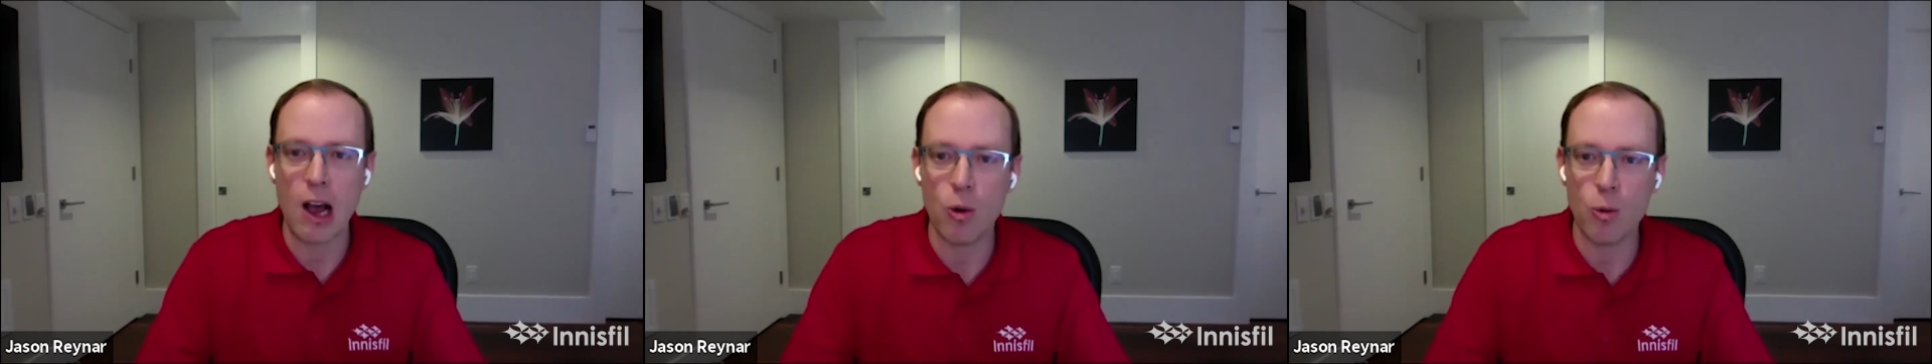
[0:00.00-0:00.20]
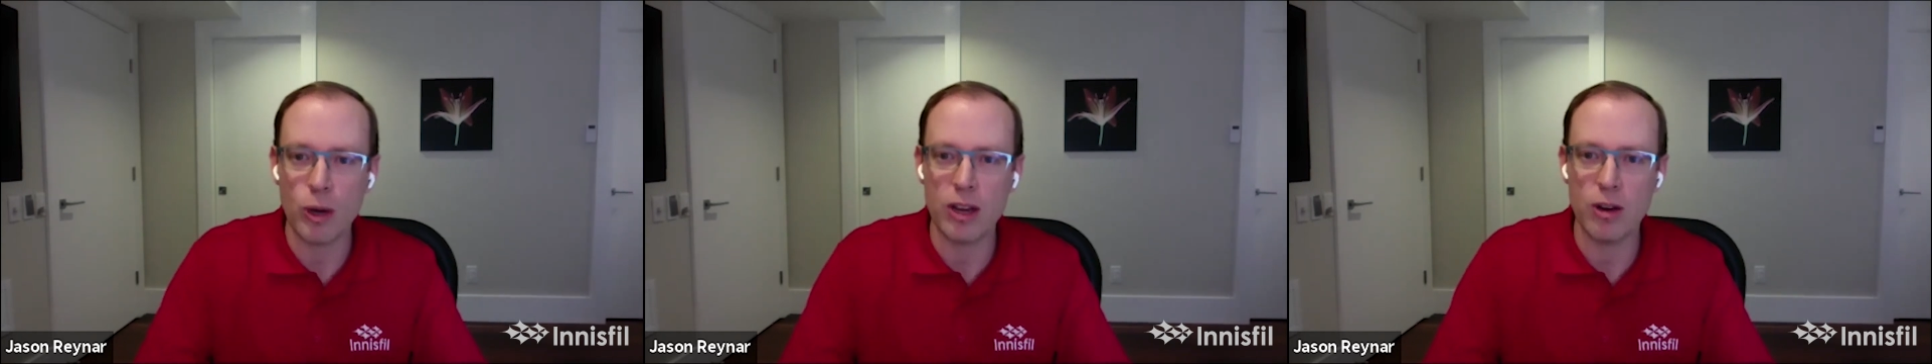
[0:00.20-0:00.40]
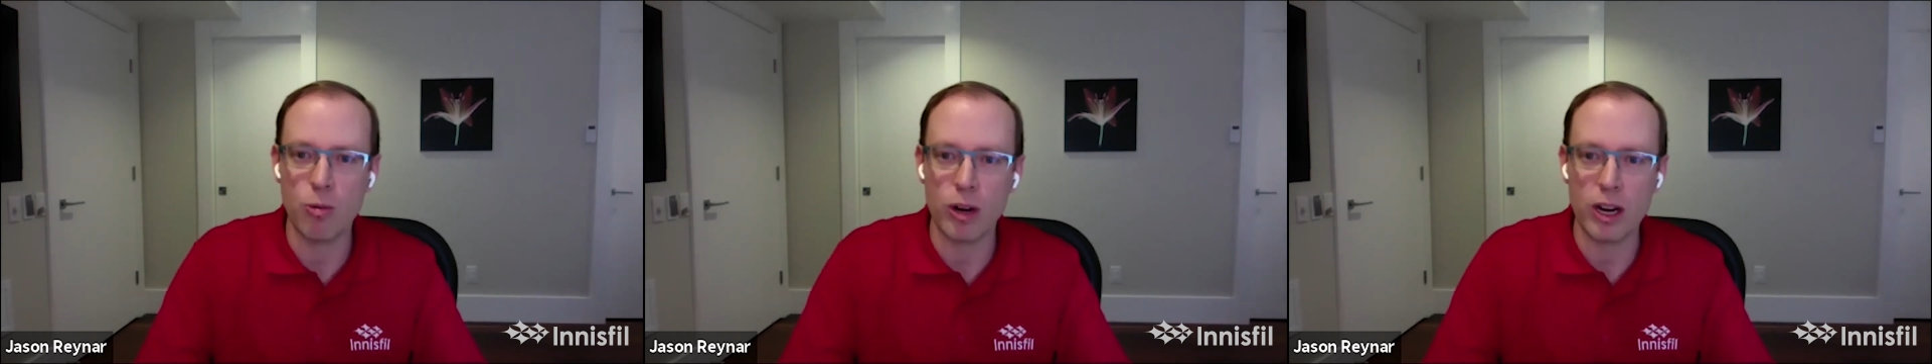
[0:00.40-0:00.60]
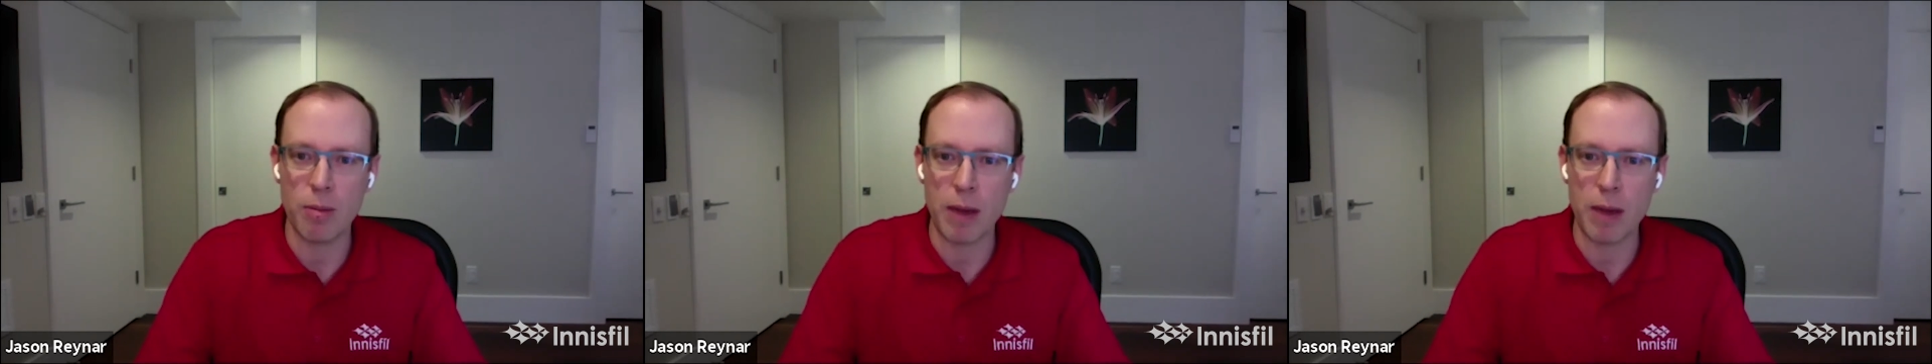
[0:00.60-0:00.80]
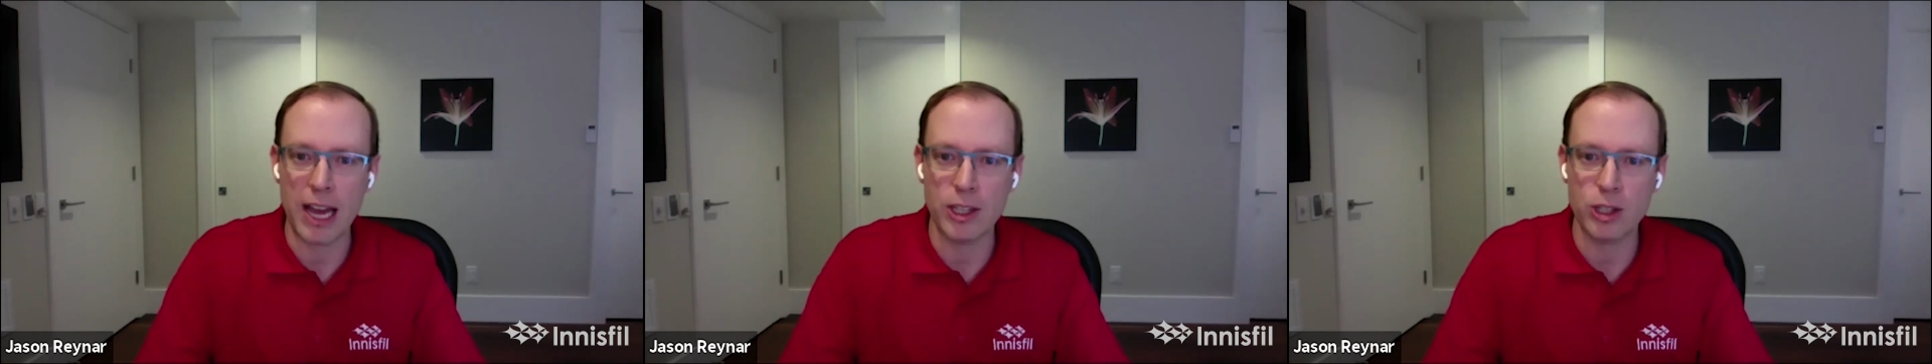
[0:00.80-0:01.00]
we
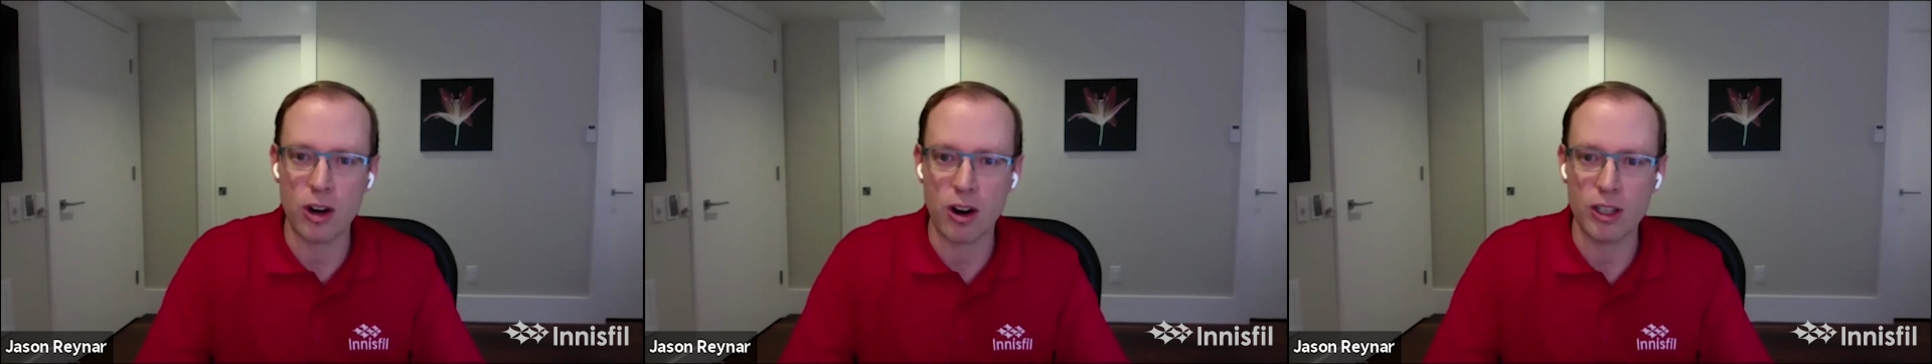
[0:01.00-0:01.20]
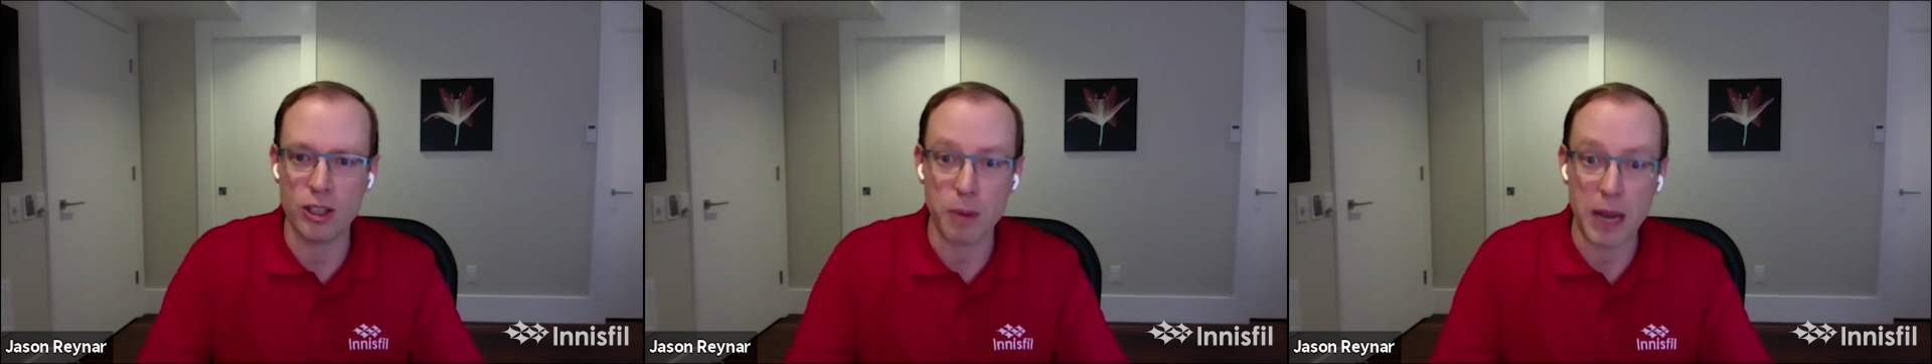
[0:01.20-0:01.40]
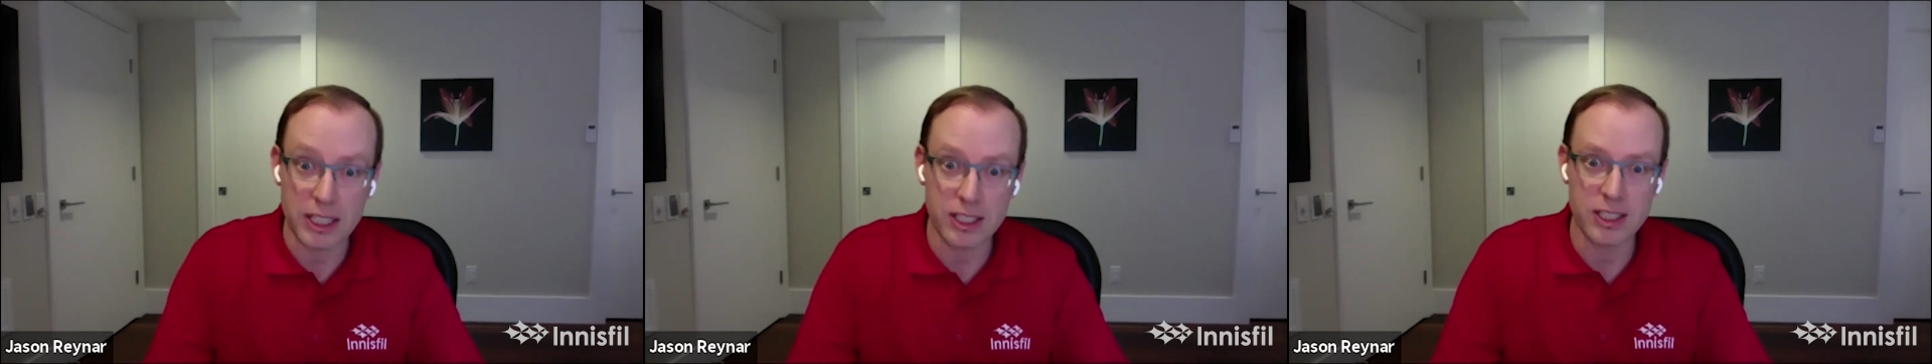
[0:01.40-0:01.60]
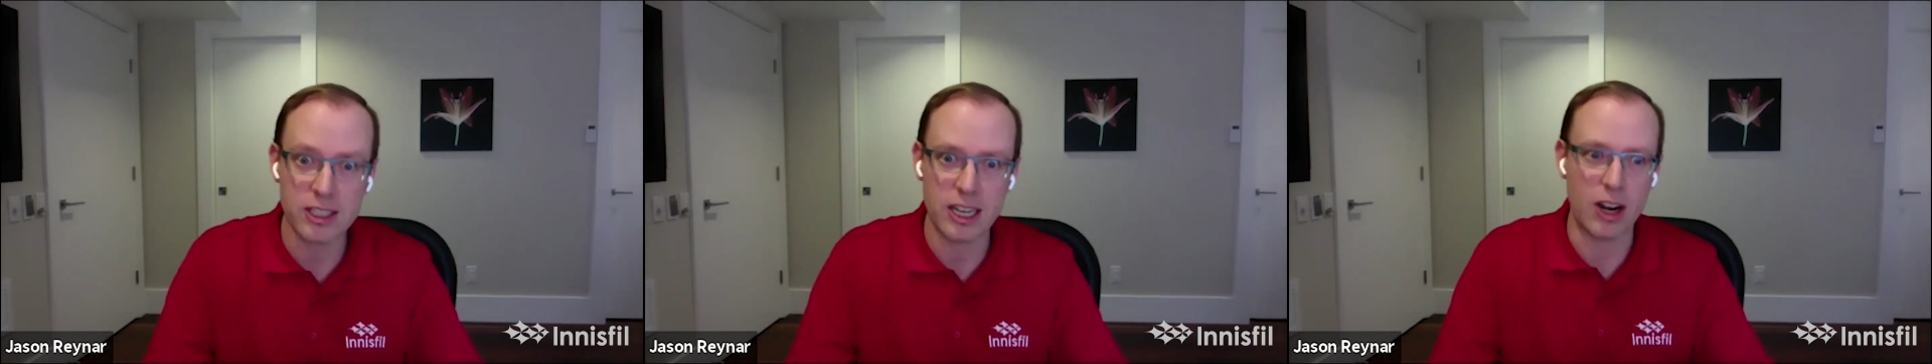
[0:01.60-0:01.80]
reimagine our spaces